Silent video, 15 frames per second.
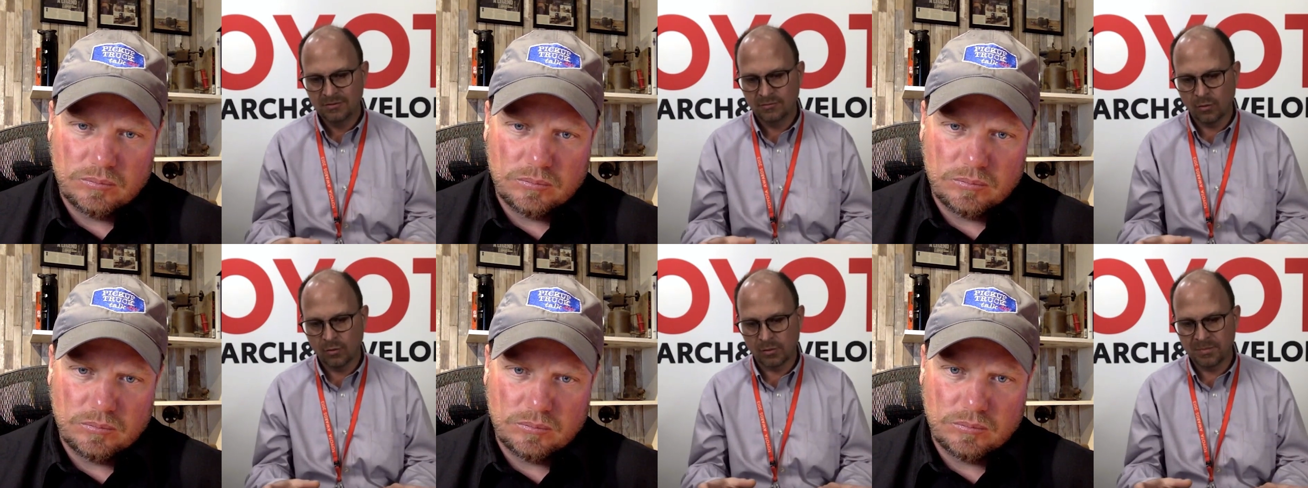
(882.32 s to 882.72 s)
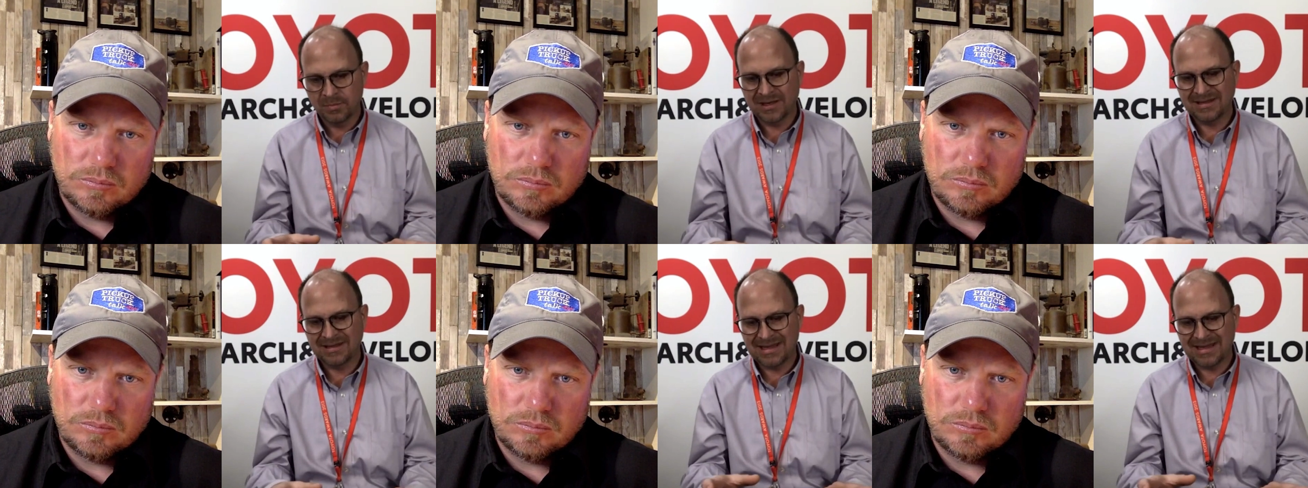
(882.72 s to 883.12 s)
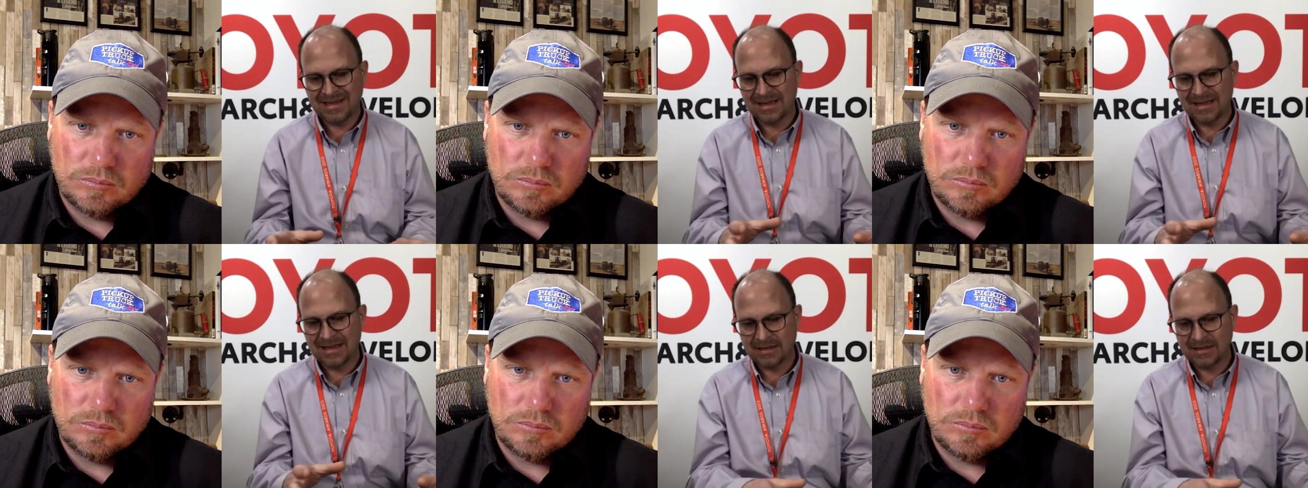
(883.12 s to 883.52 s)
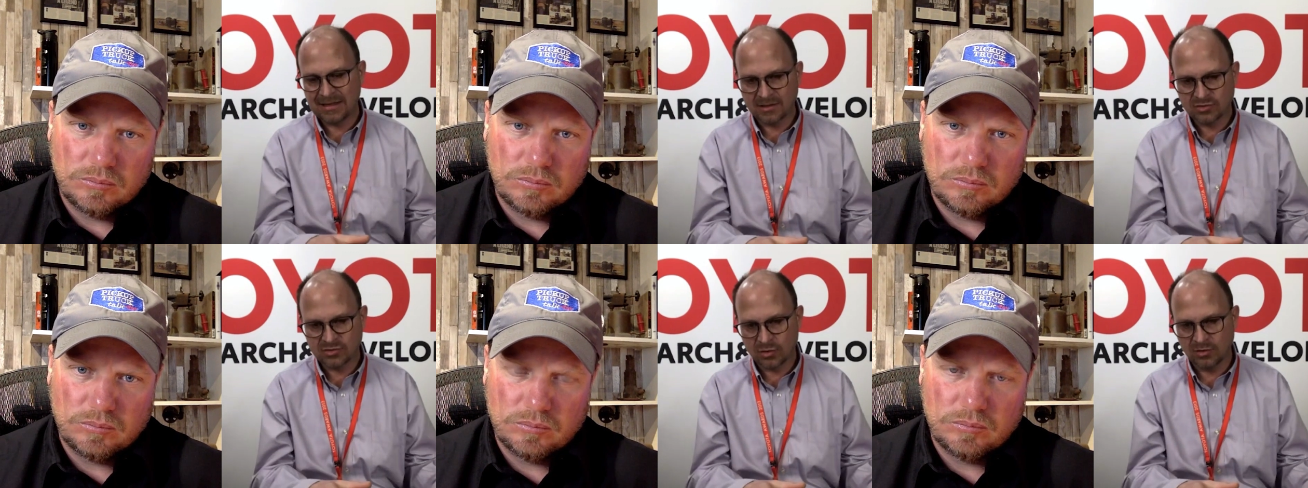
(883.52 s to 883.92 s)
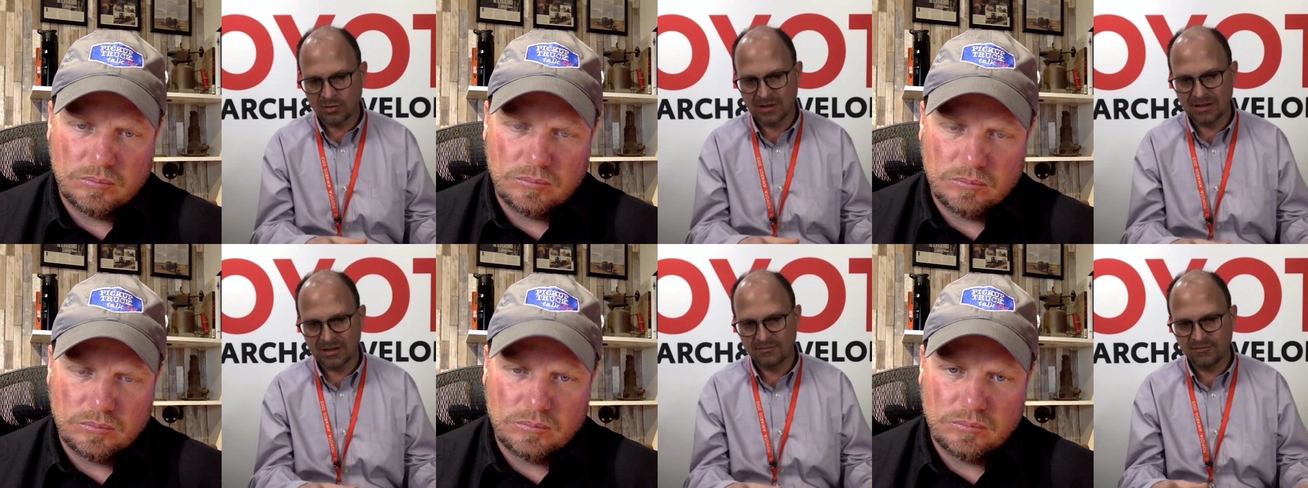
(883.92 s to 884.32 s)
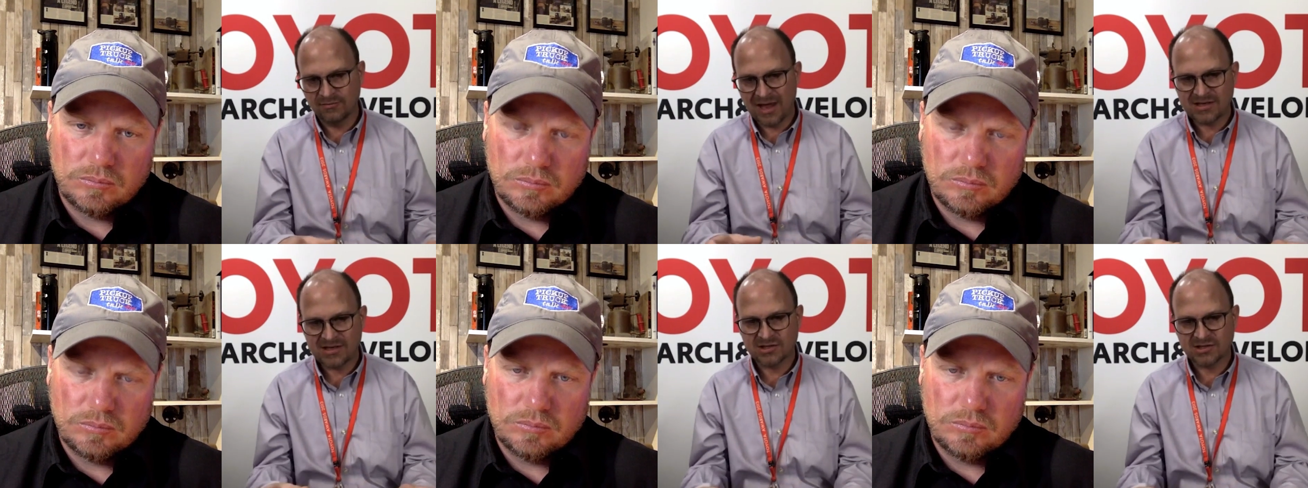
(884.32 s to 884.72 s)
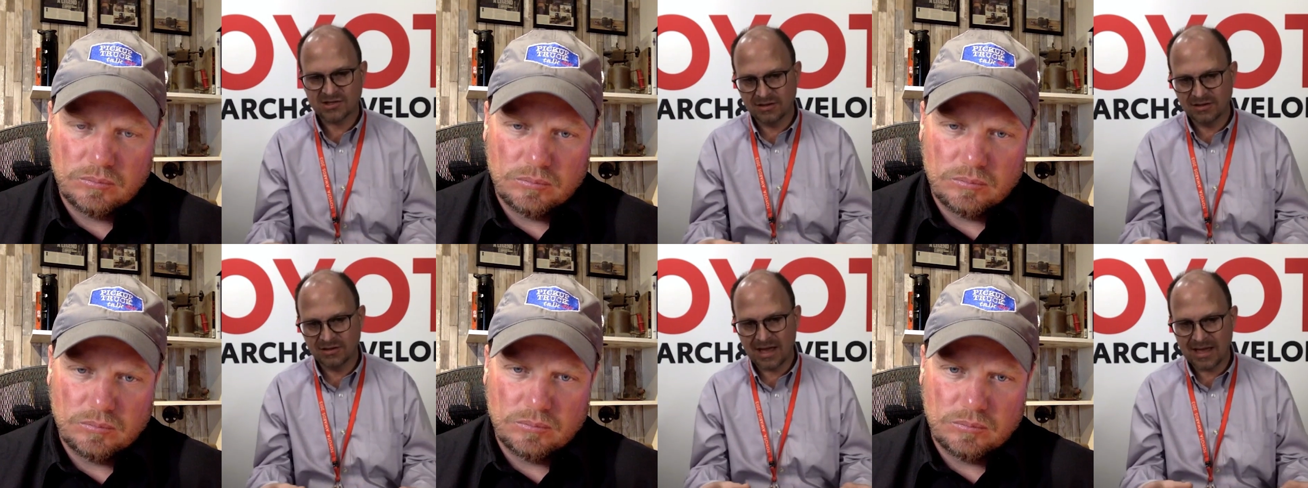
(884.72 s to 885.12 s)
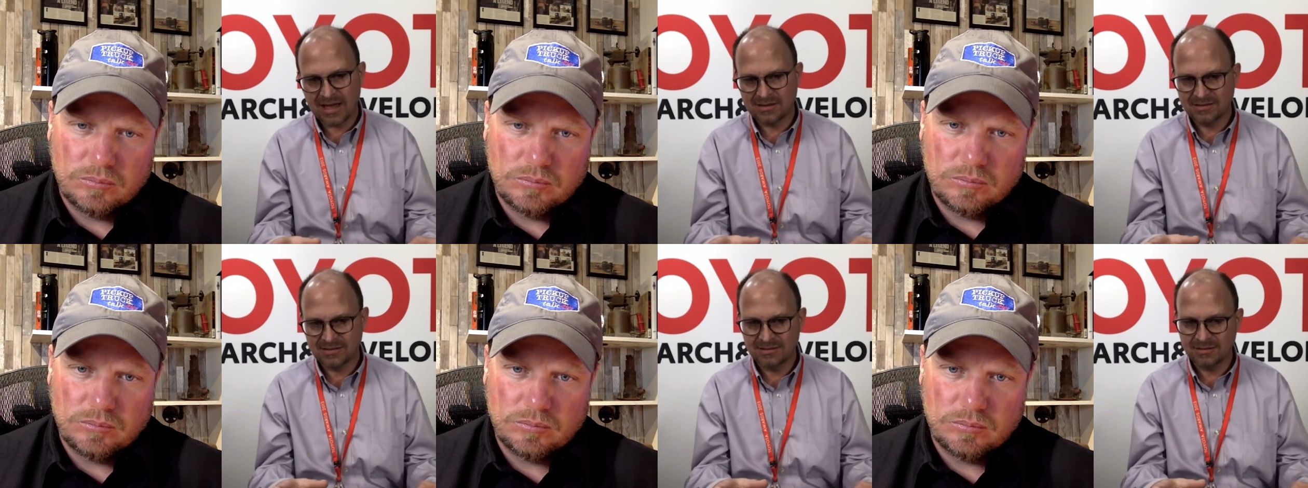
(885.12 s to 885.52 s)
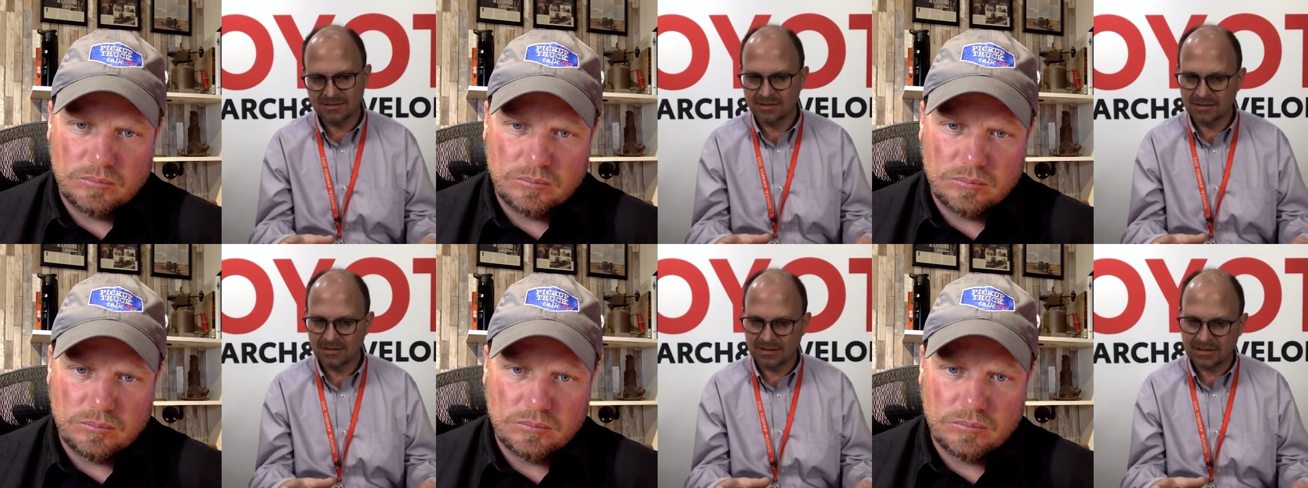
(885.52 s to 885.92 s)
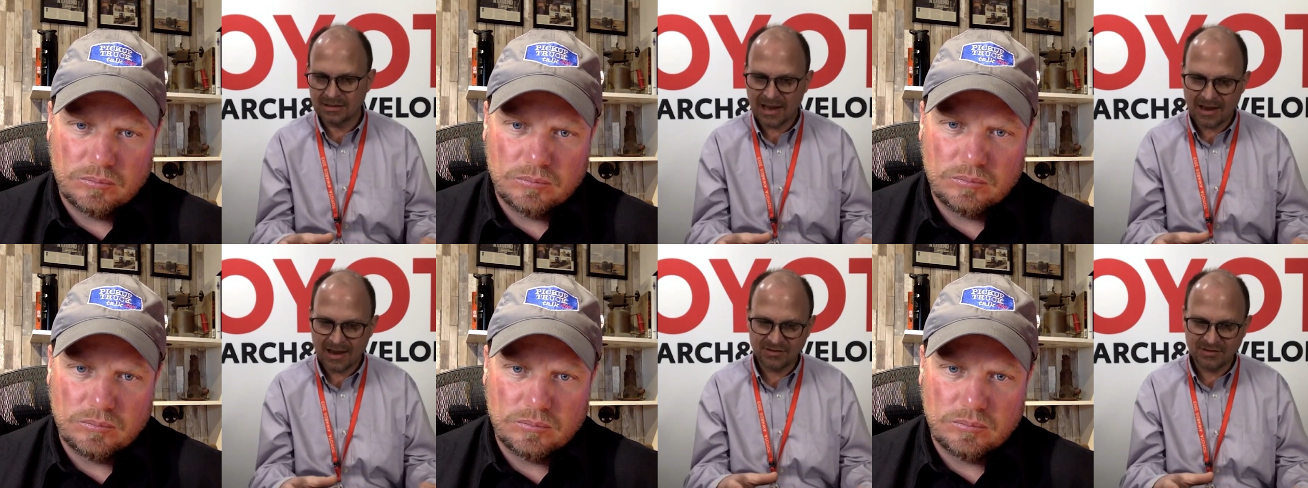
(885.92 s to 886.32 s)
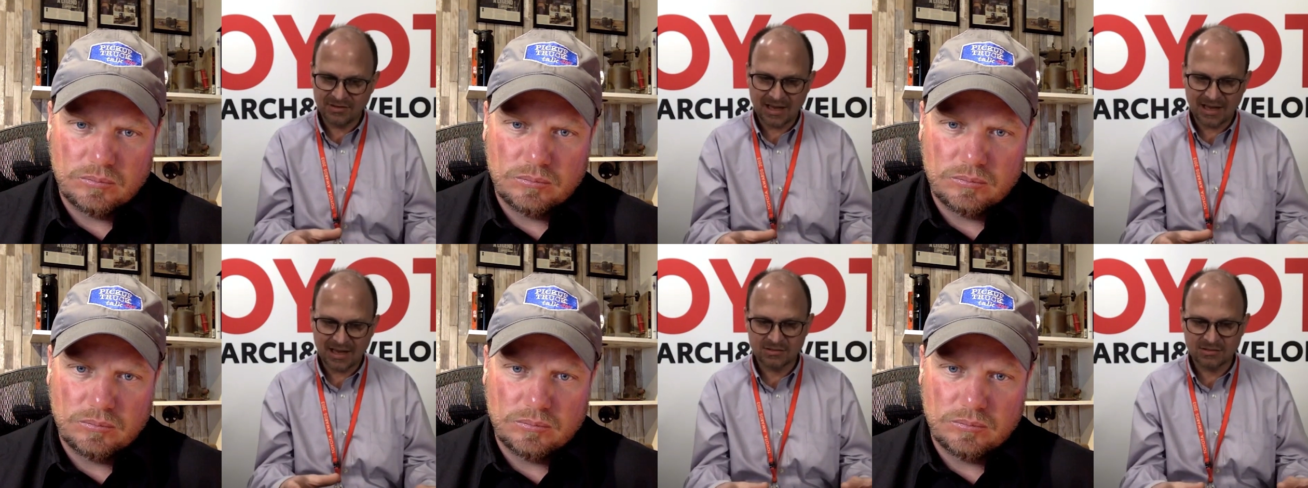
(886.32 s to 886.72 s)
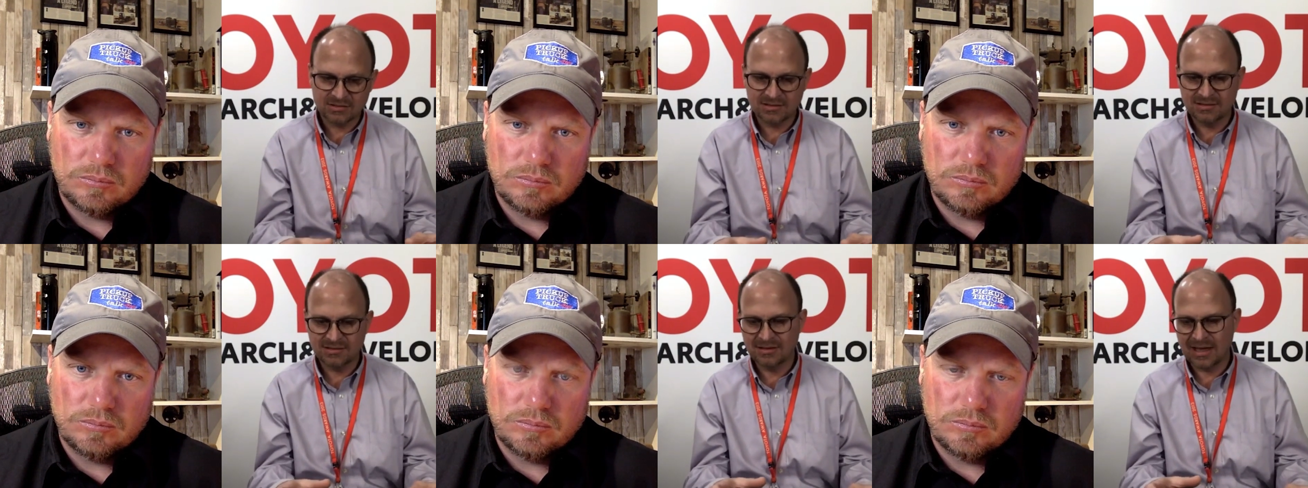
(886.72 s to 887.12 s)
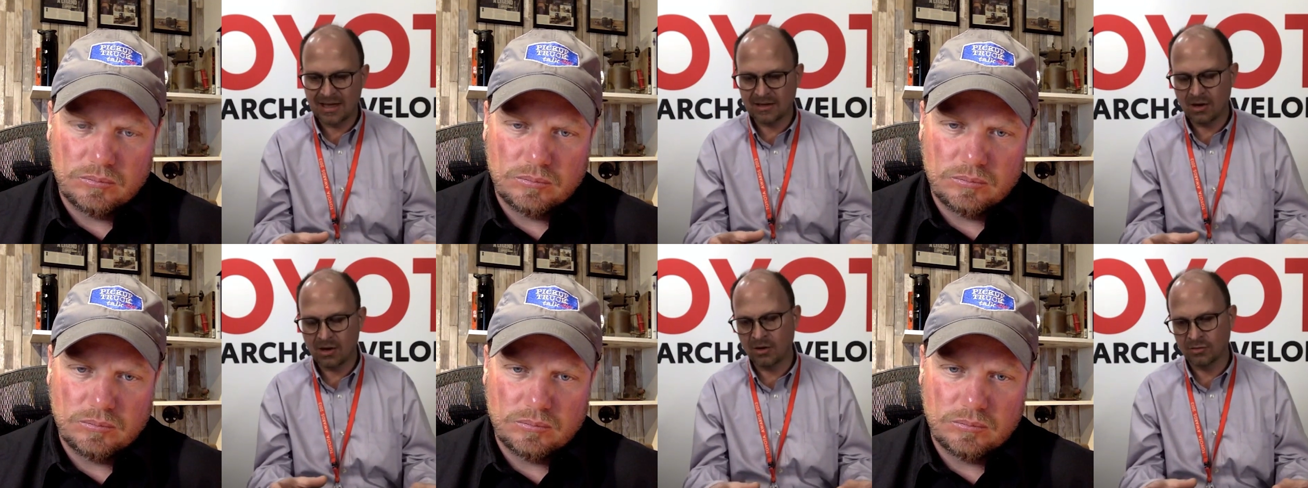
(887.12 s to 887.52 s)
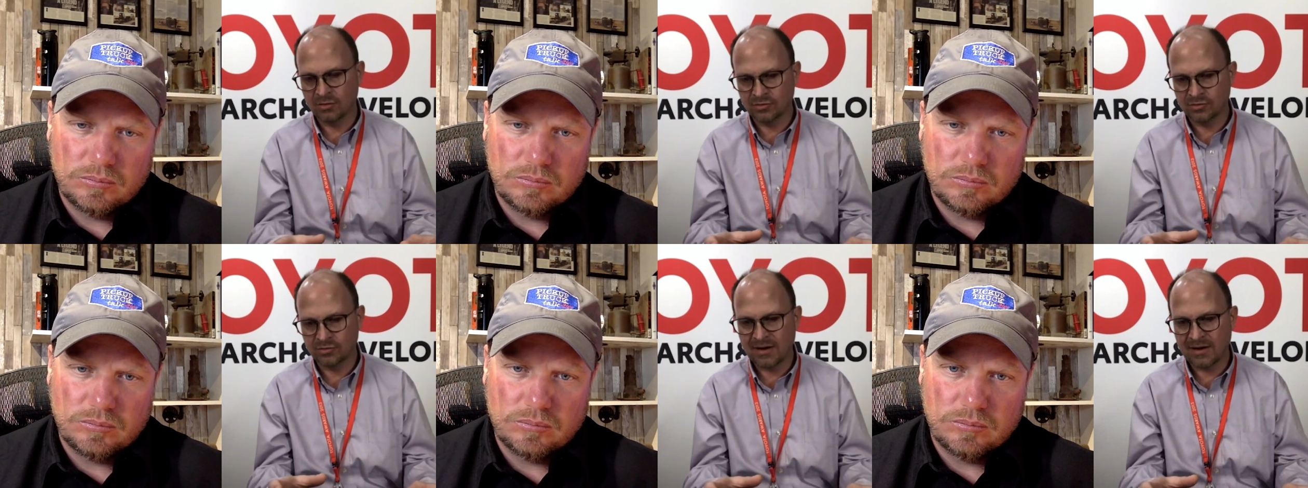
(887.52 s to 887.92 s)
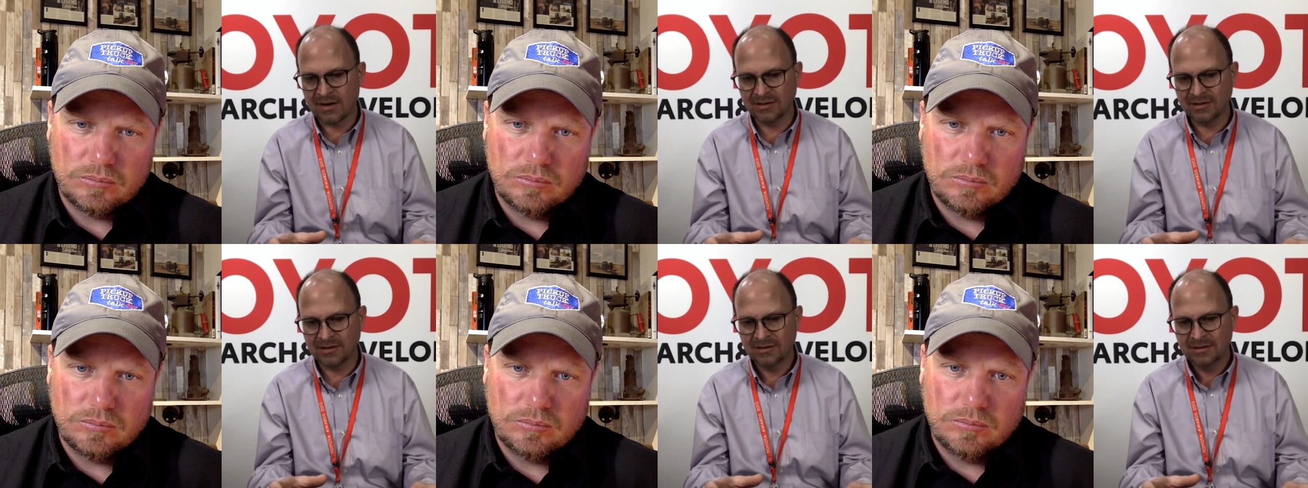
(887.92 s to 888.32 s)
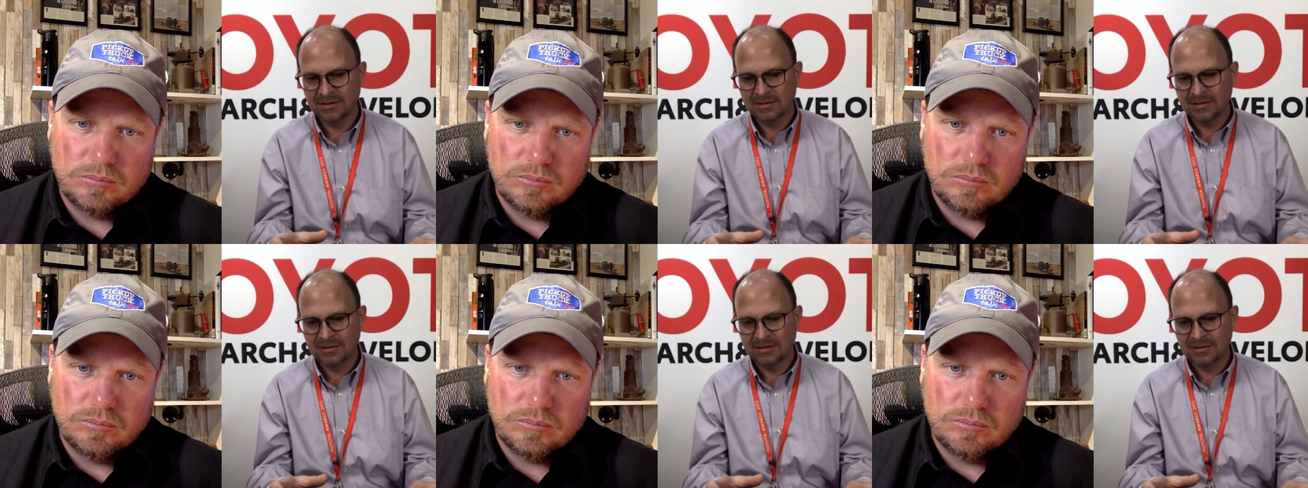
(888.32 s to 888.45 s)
Speaker 1: for picking that line and controlling it. Faster than that, uh, having that that auto driving.